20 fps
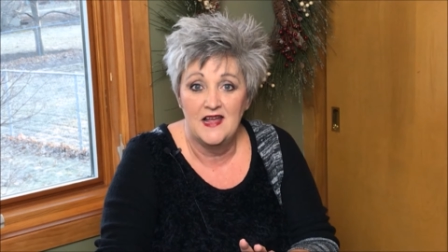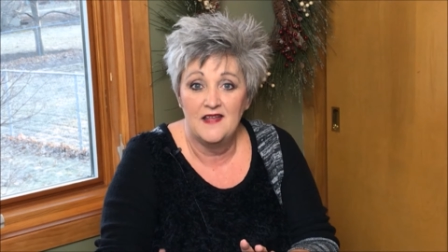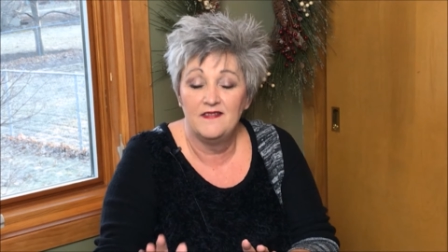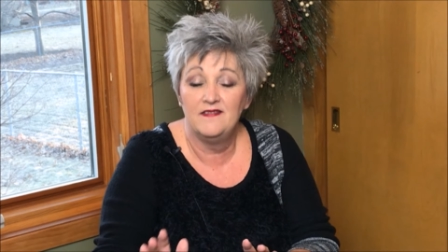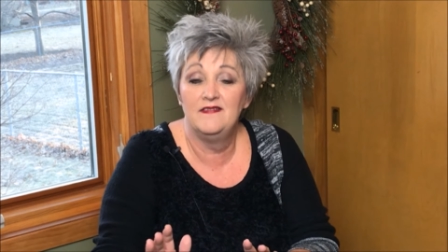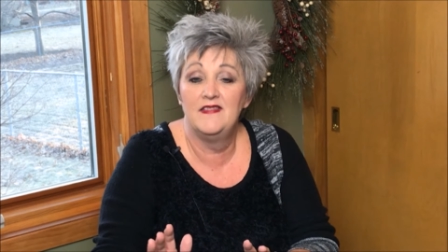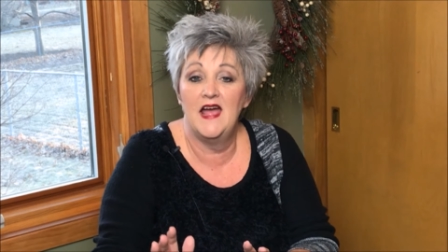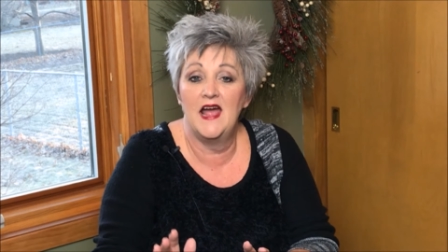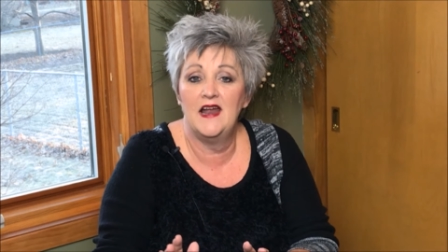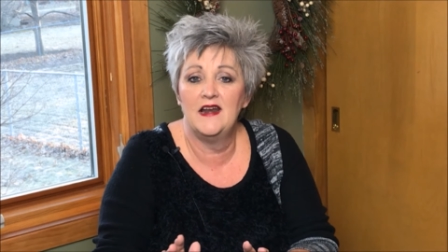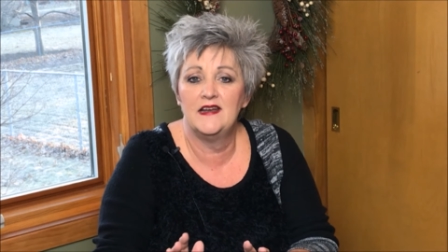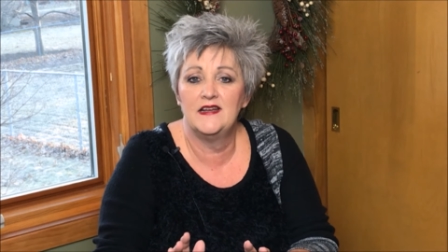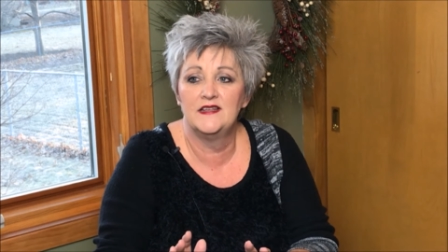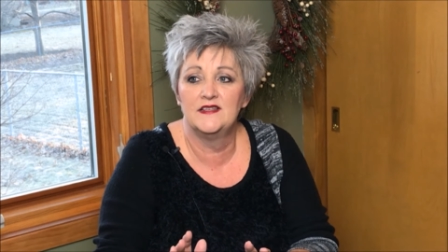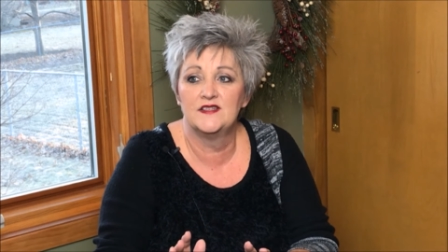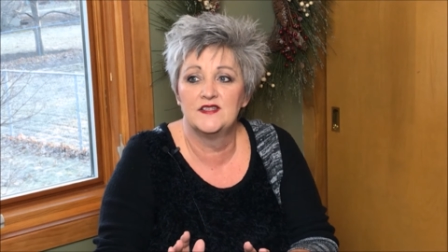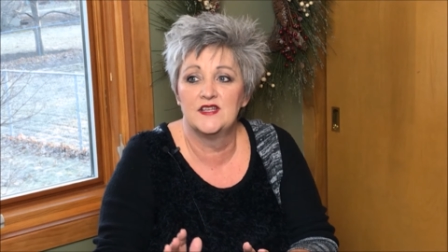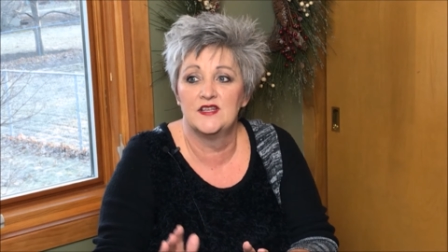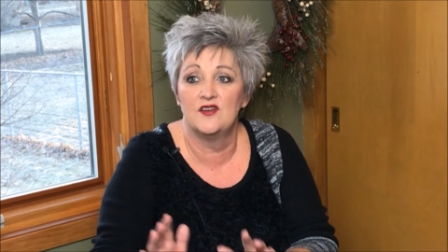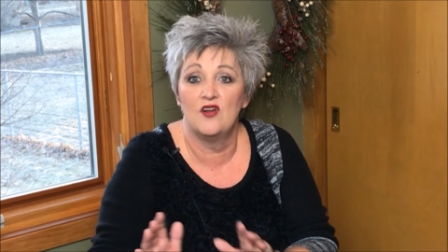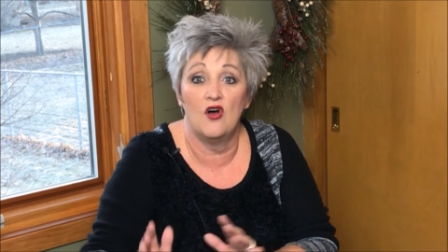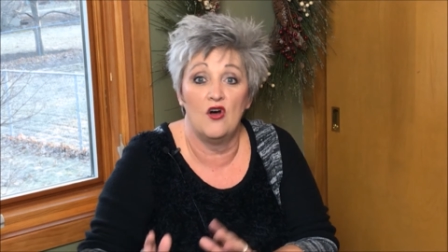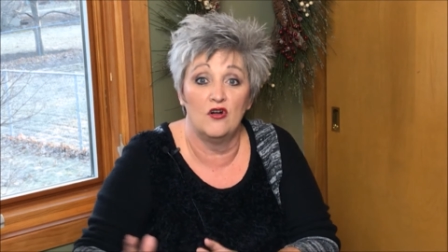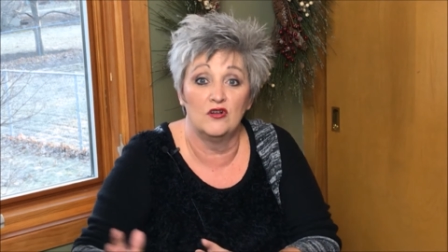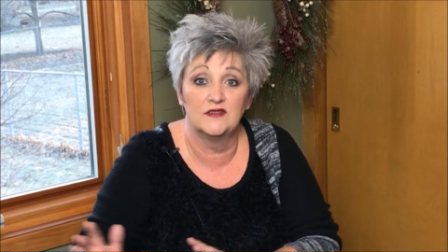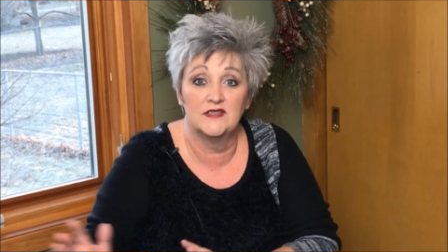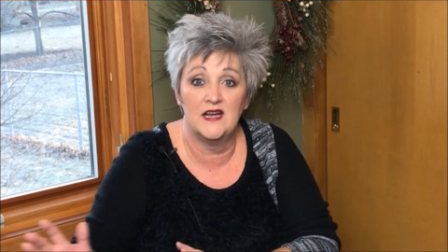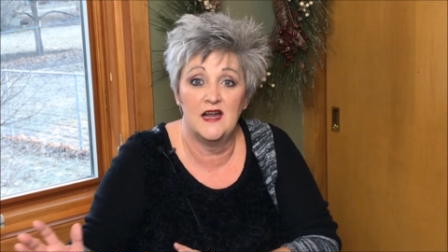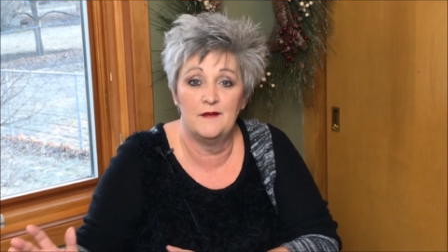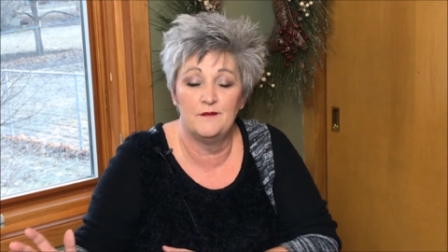that is an
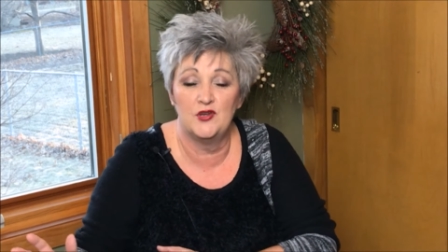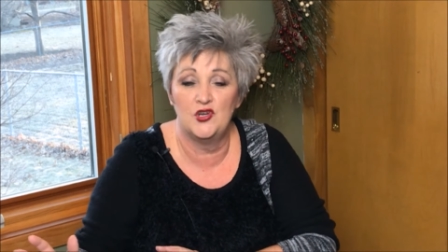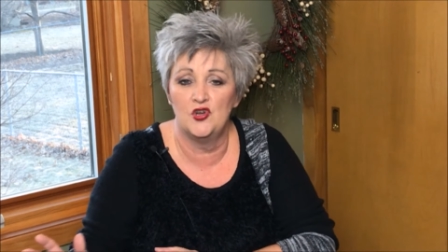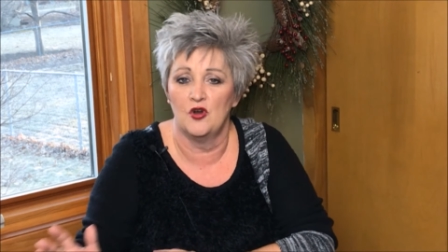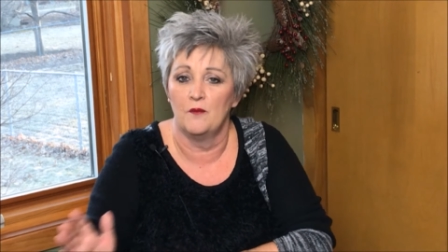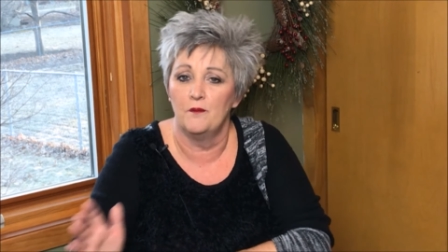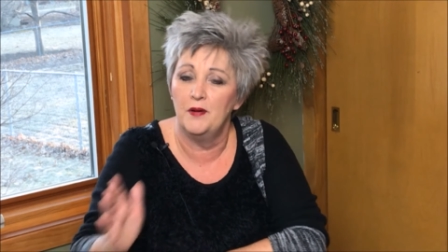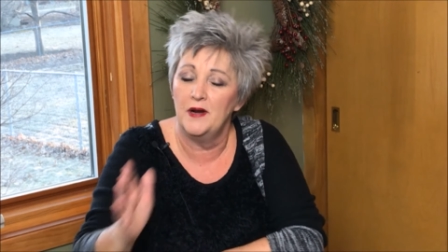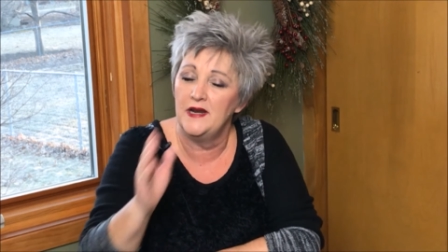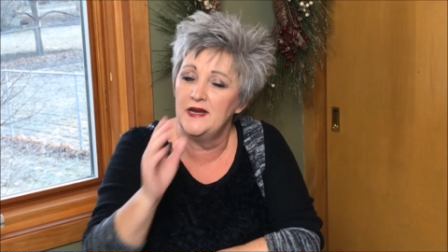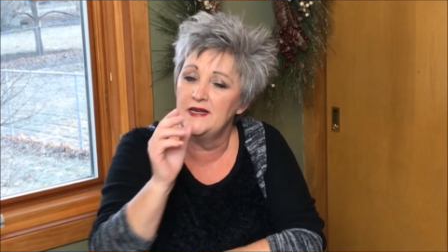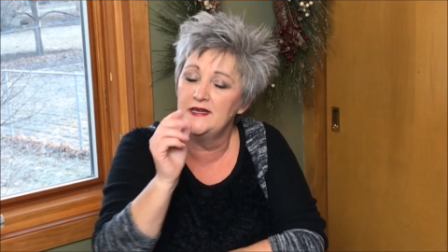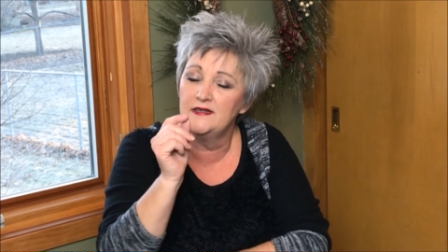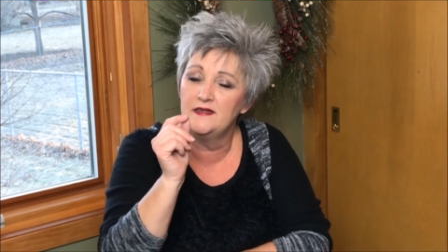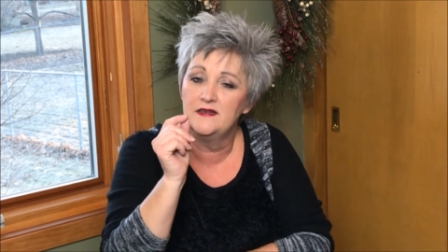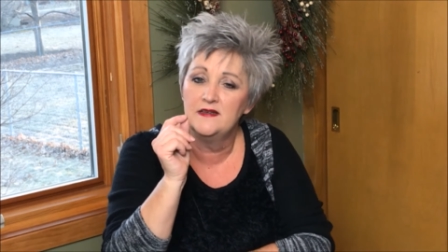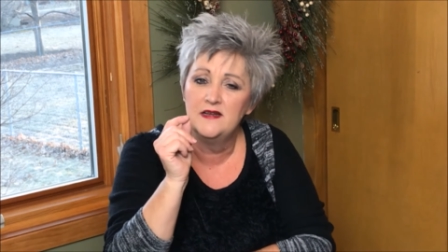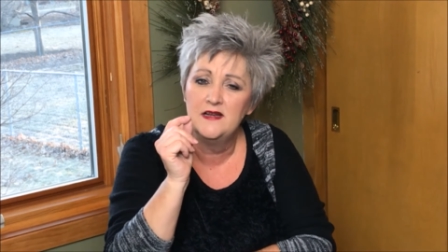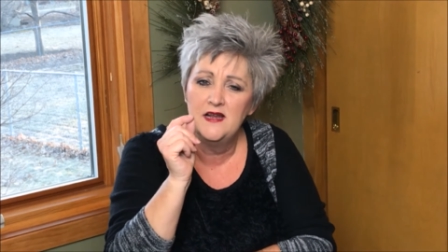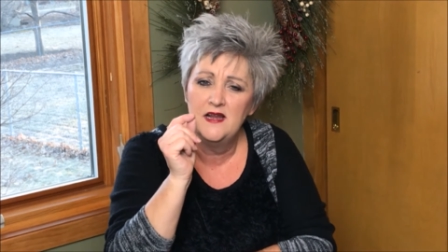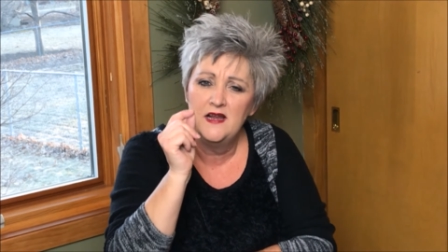all-time cure but it